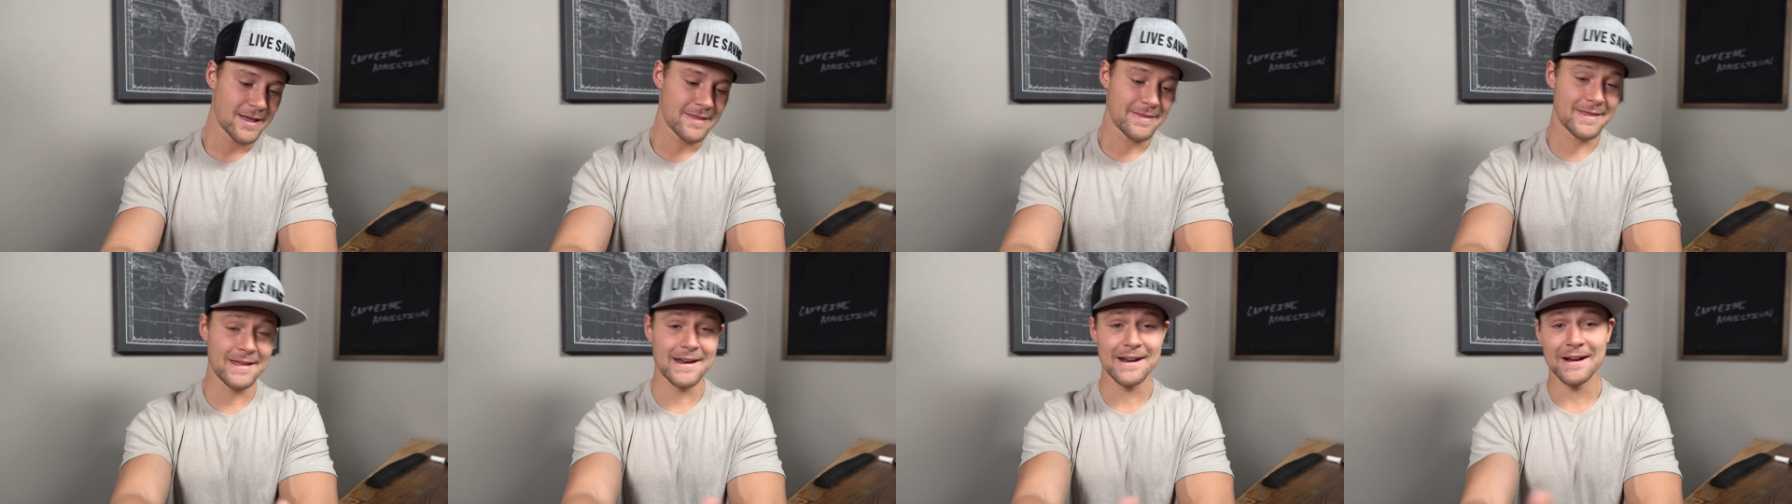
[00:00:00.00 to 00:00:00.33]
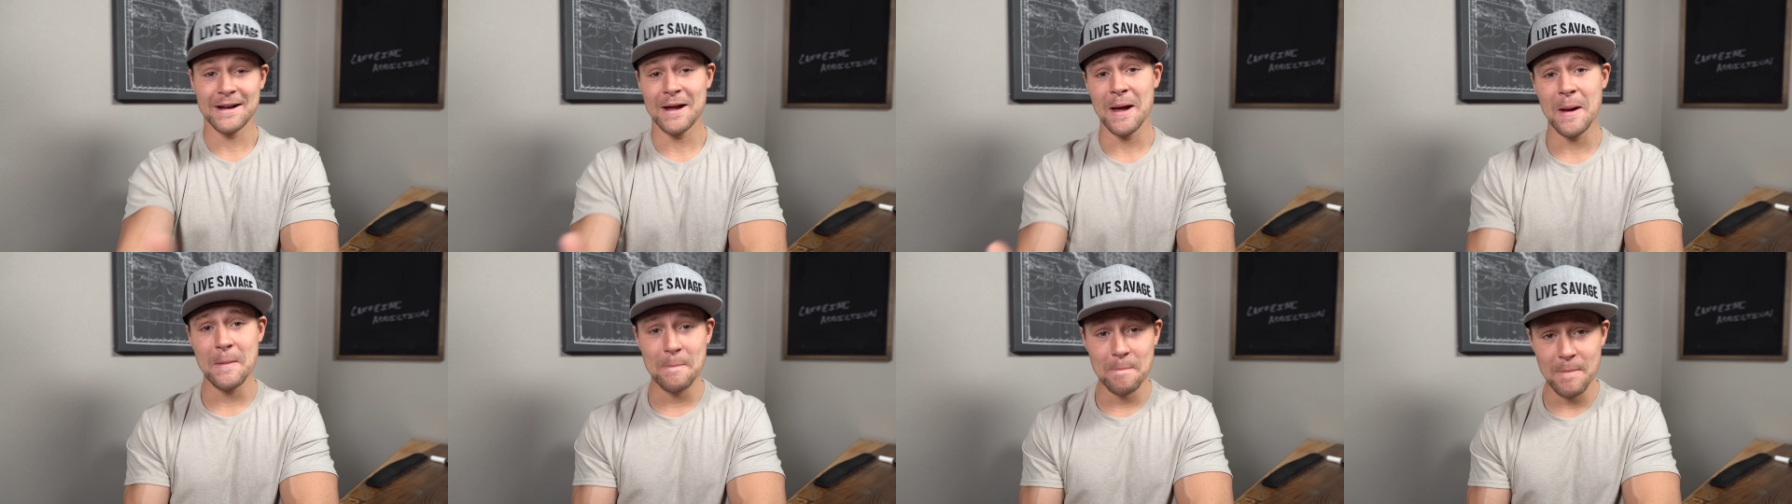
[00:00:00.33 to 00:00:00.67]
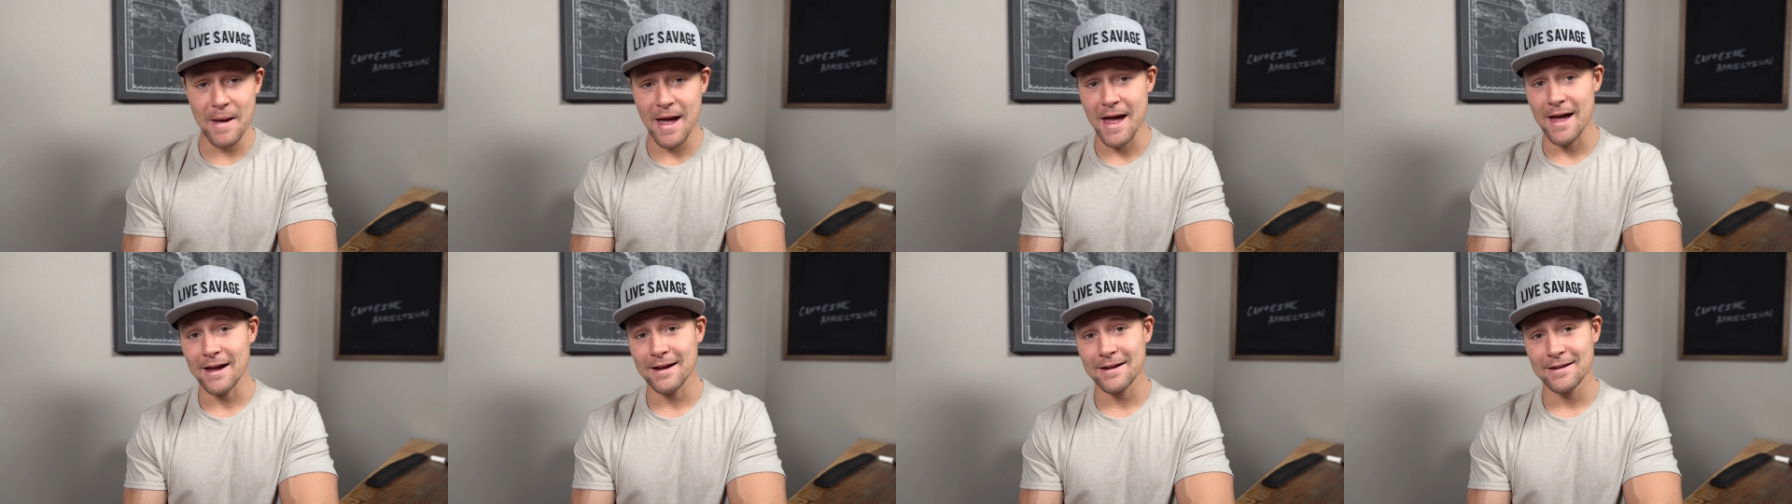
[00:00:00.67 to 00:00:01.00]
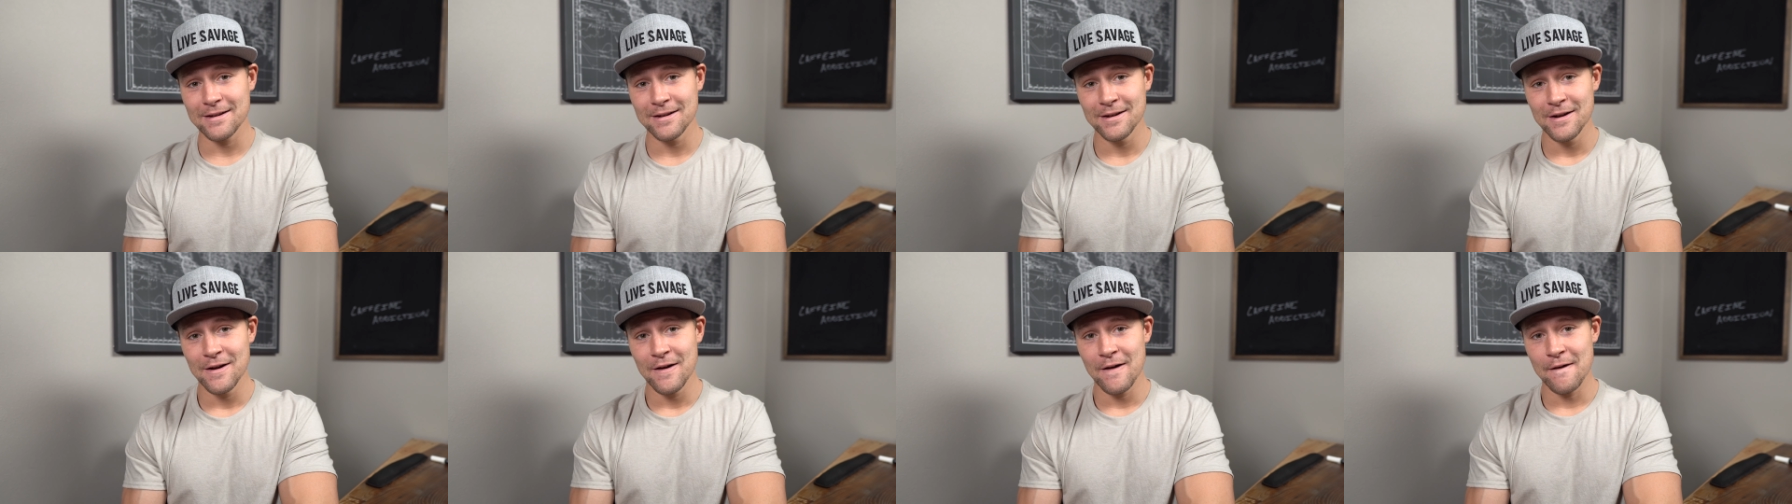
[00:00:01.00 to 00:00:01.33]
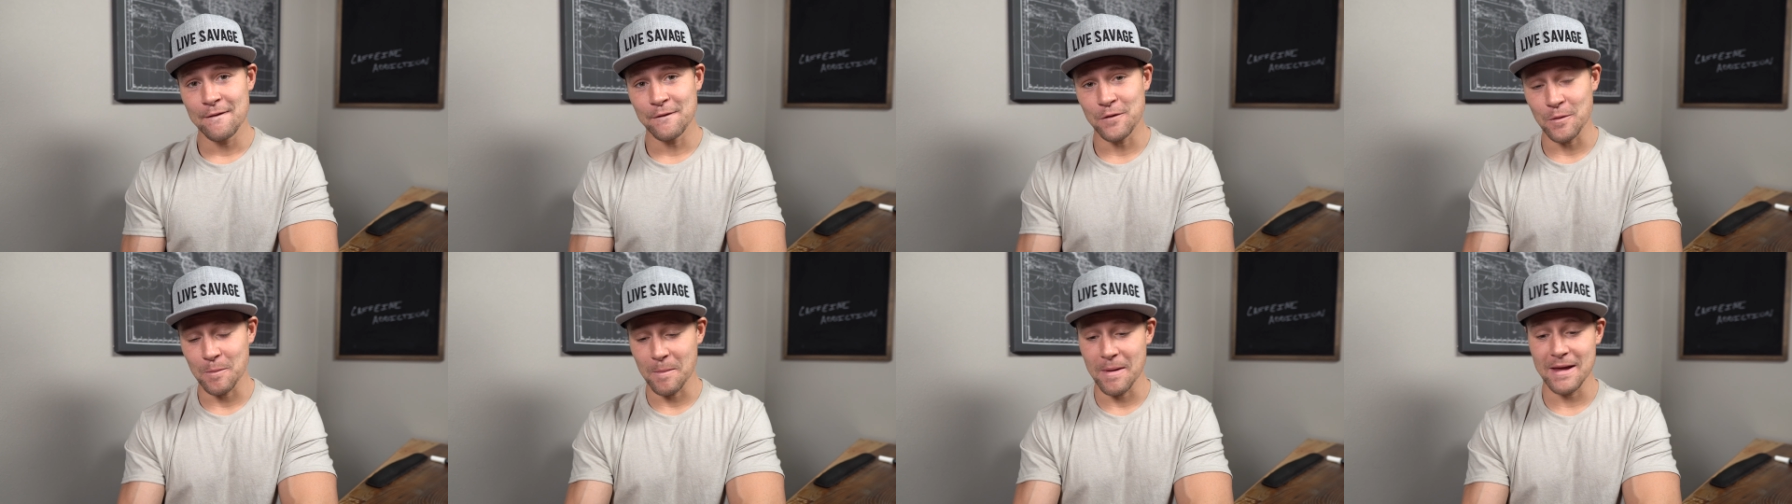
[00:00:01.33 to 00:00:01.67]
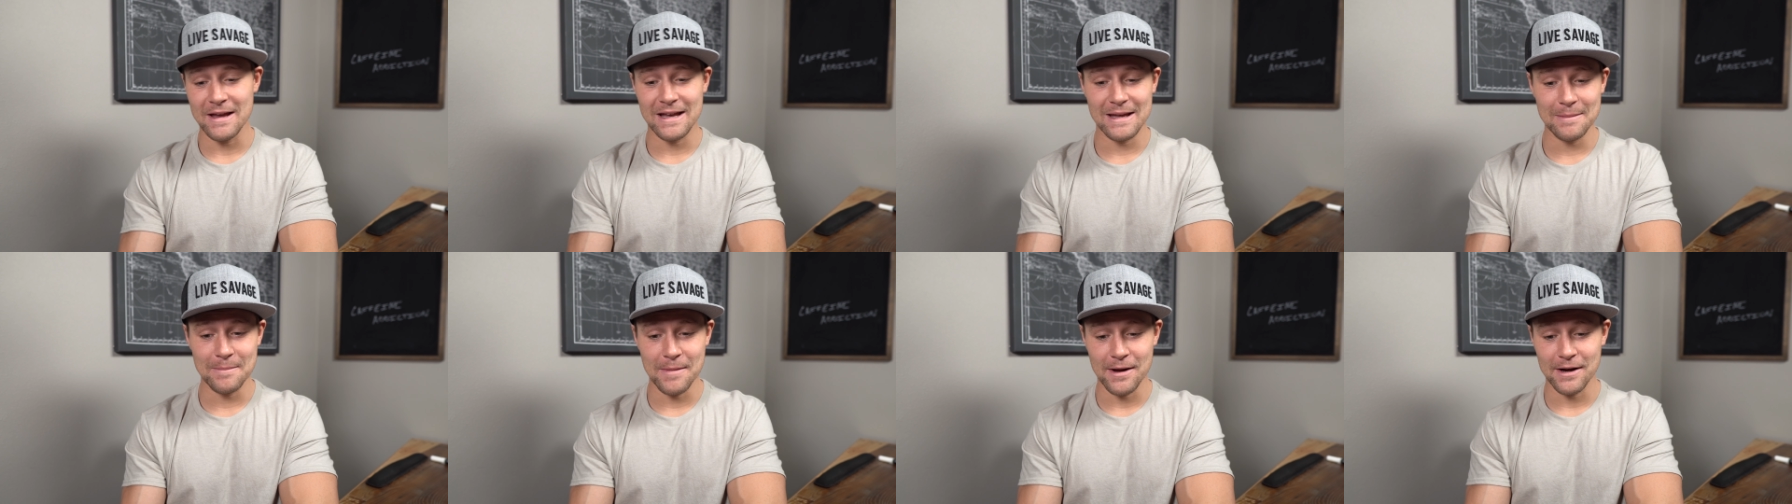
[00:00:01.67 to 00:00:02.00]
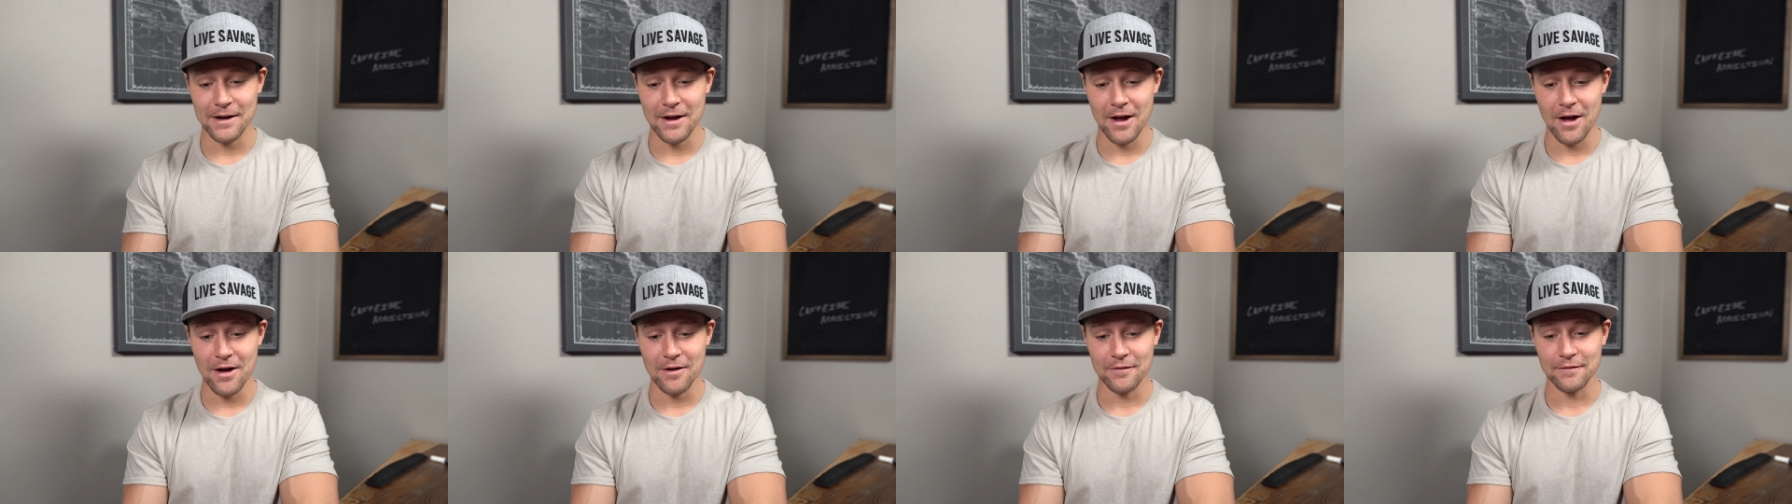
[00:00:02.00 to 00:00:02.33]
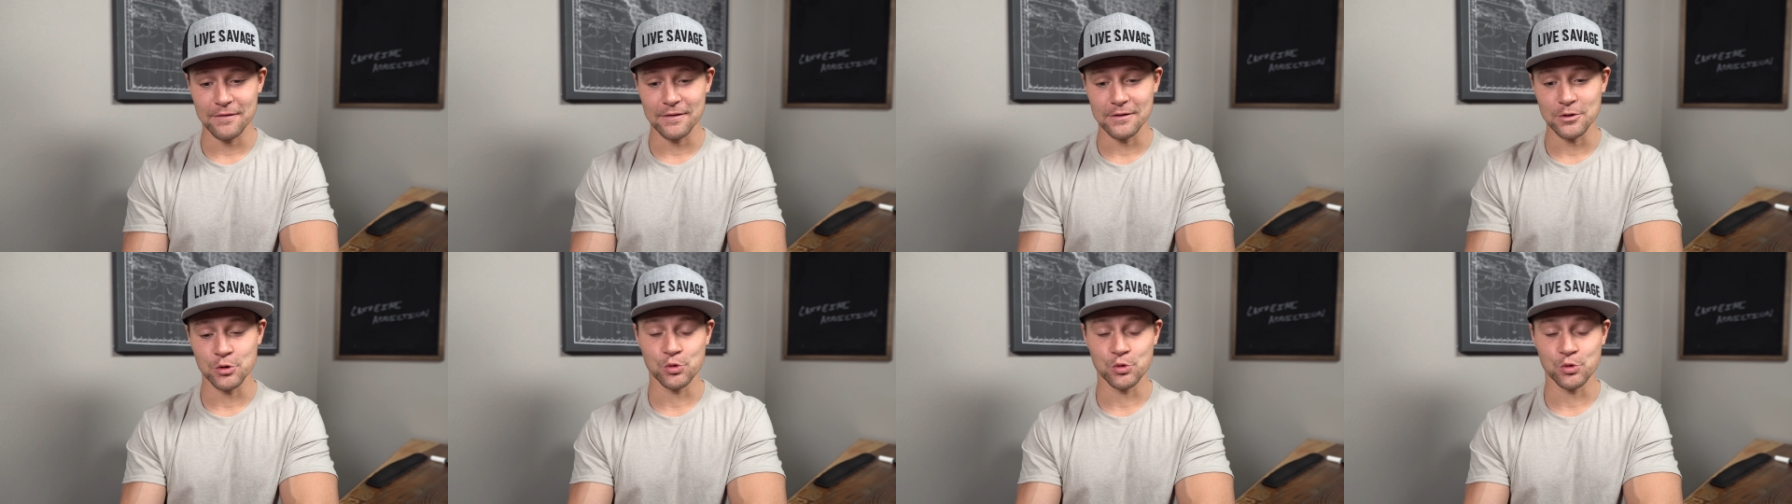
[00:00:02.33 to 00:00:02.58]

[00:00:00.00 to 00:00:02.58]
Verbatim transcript: Then I come back from making my coffee,